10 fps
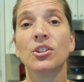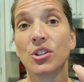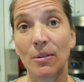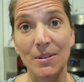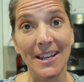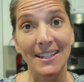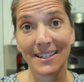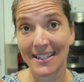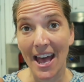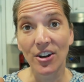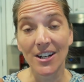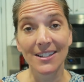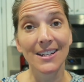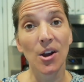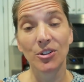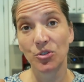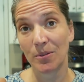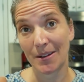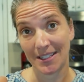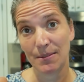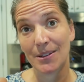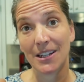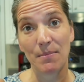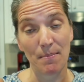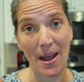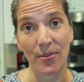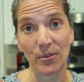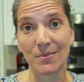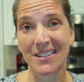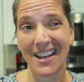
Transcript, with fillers: So I'm taking Saturdays now and doing my deep clean in my bathrooms.